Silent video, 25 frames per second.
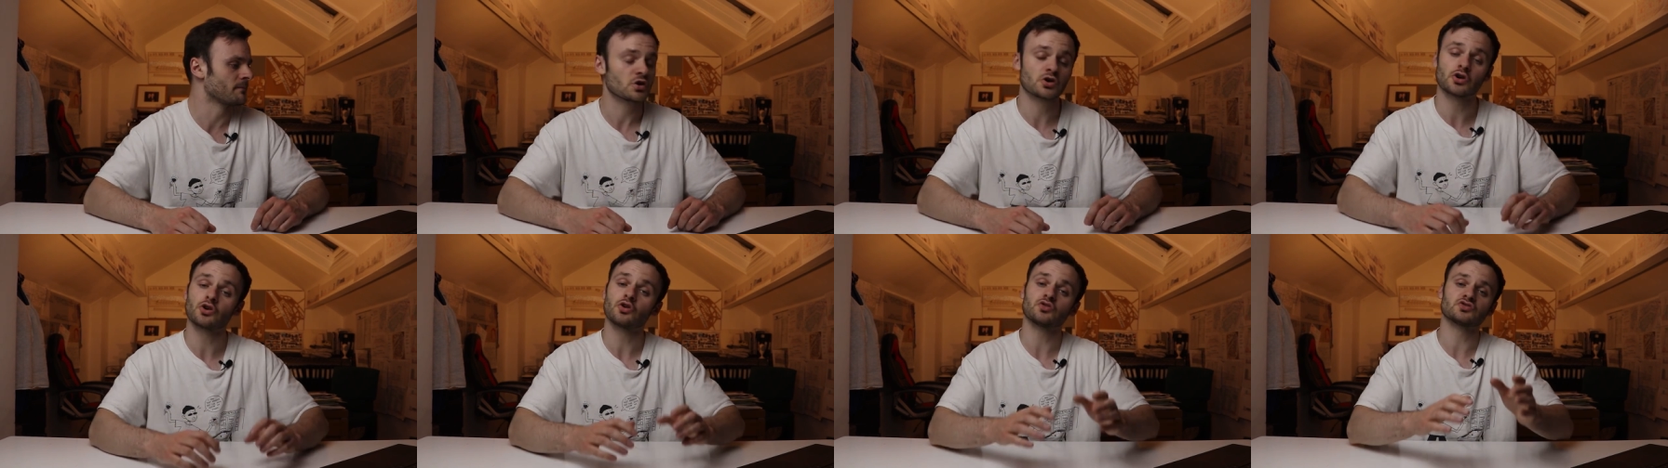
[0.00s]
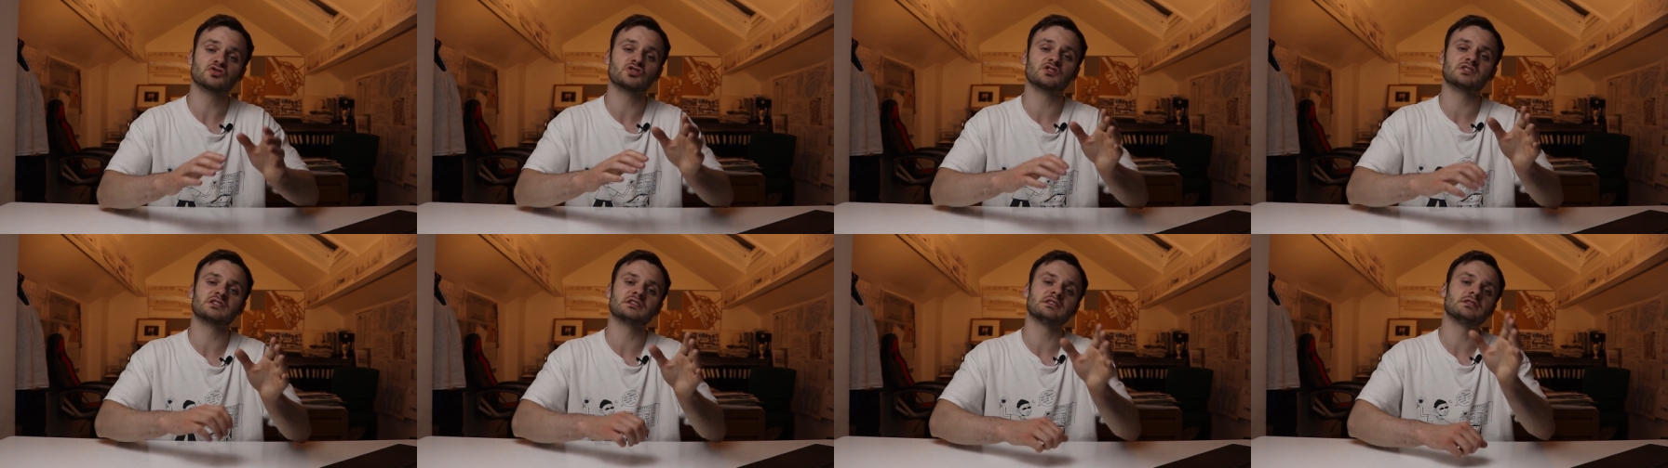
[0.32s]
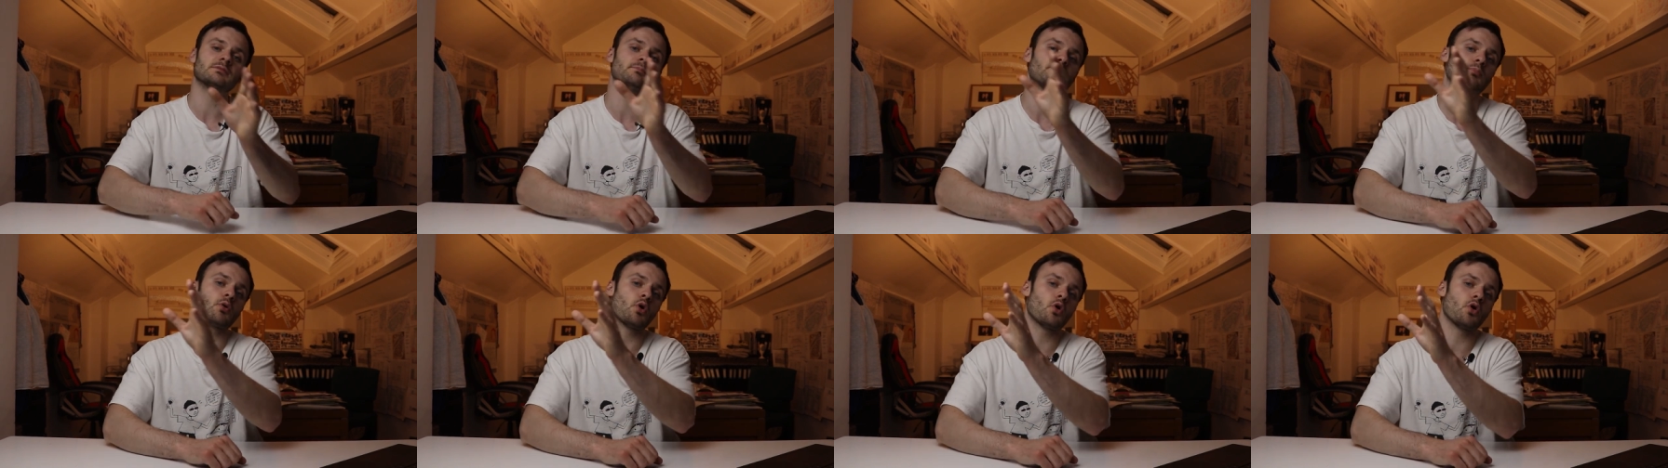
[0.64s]
You can also see
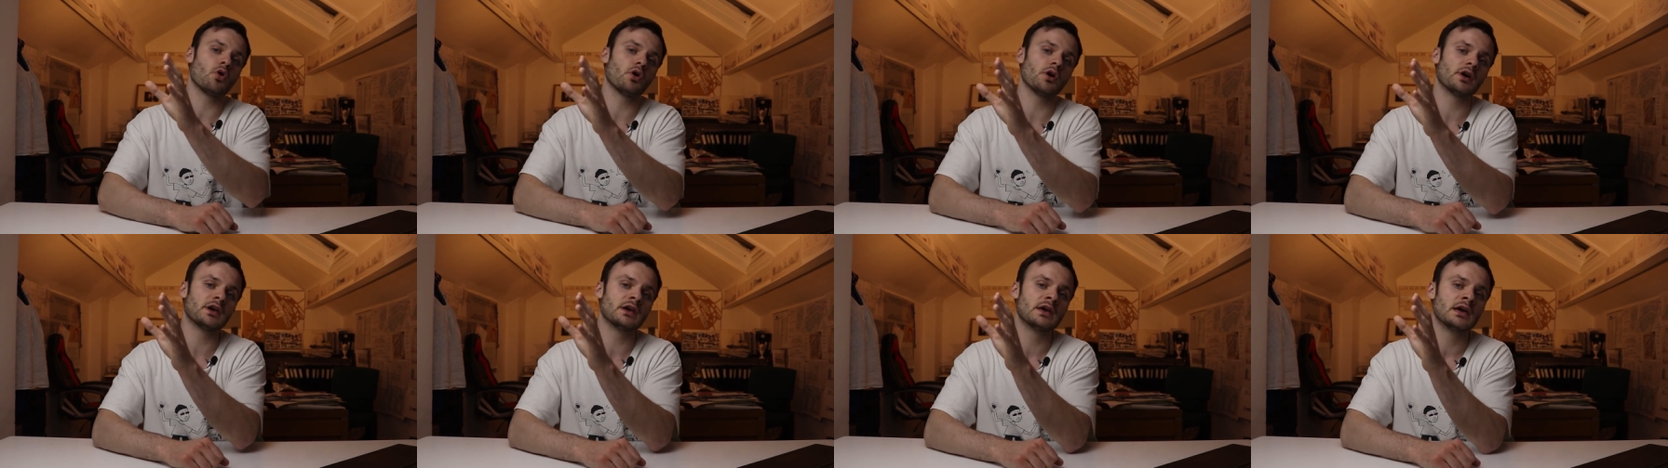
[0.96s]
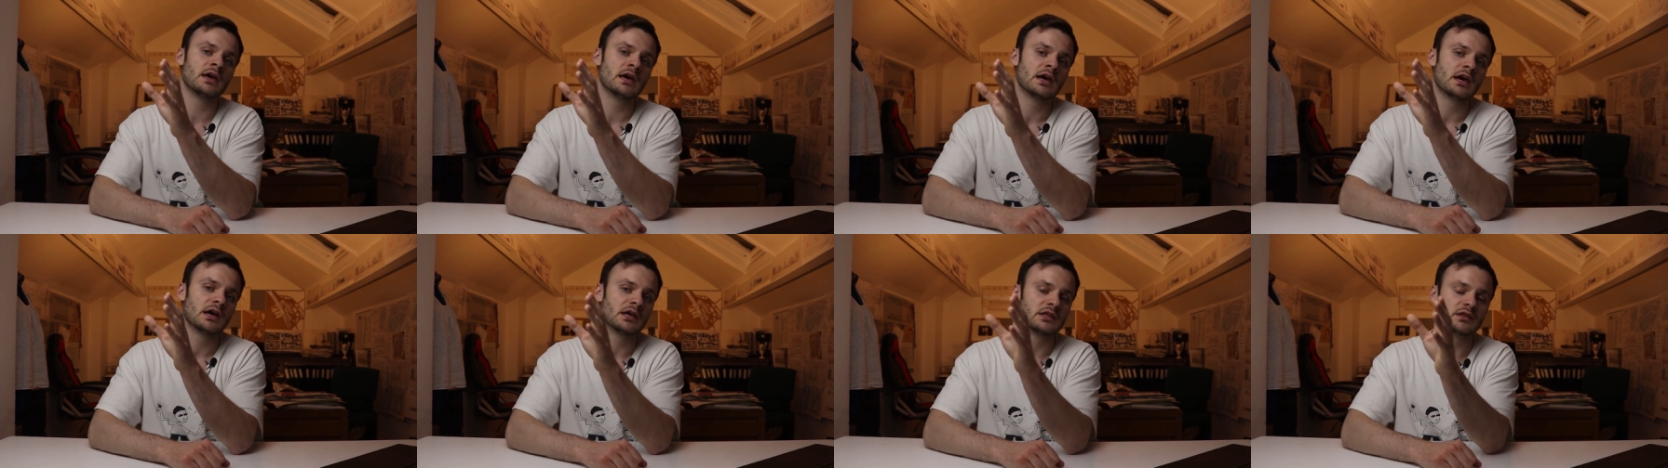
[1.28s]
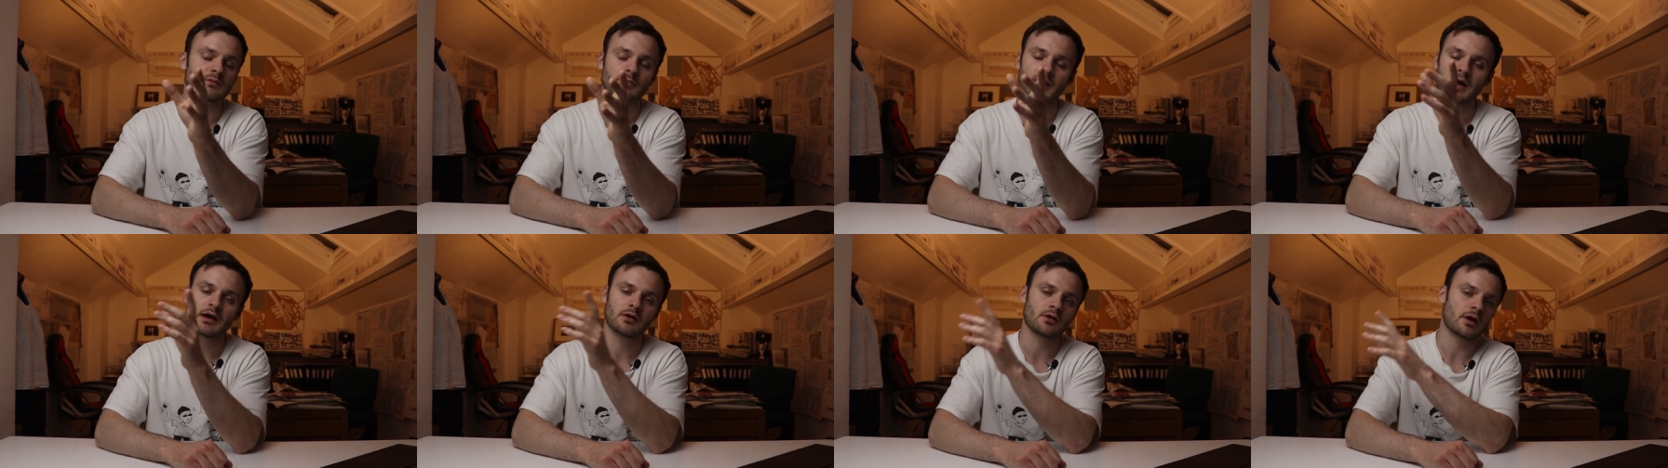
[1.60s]
the boy in
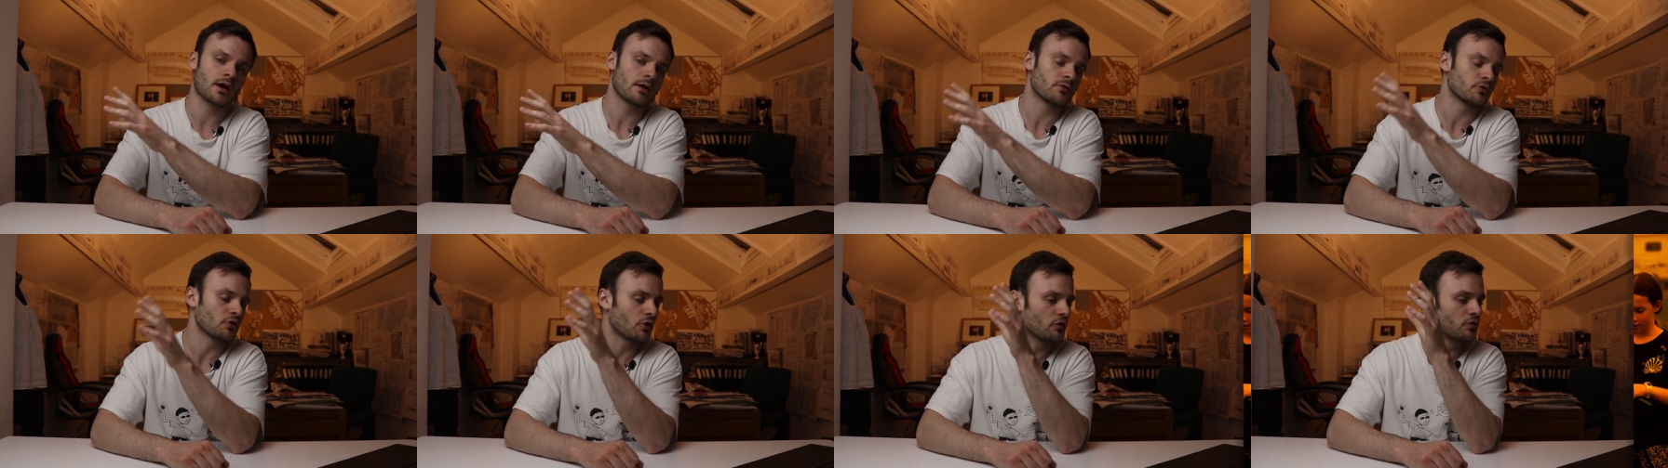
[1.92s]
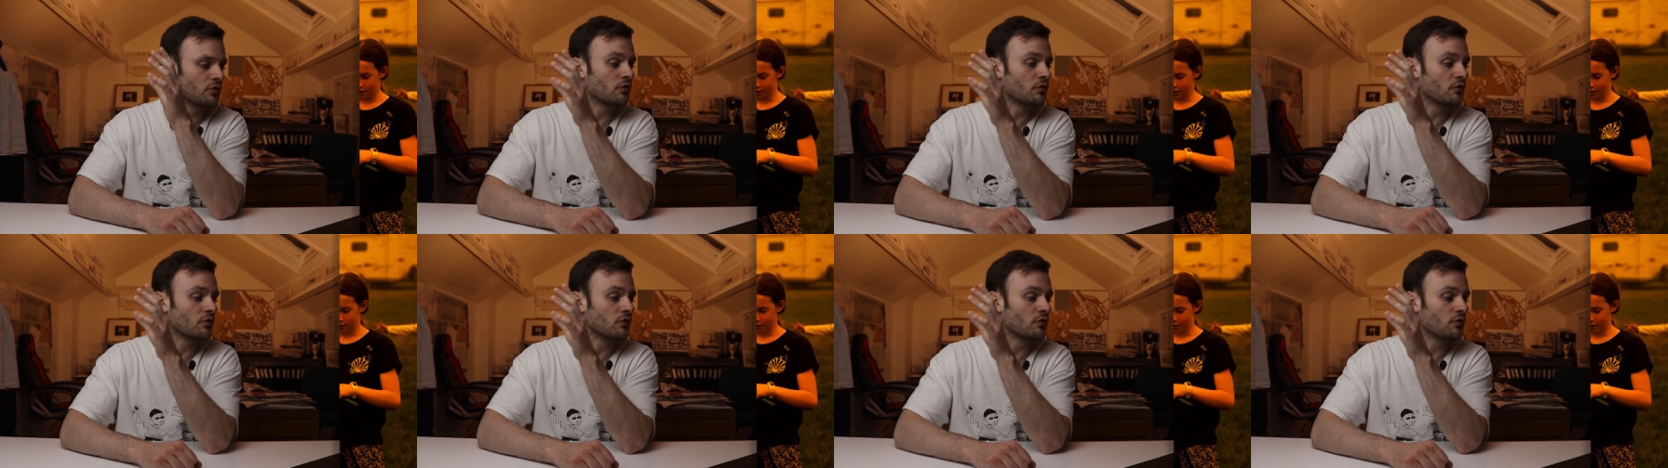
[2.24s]
the background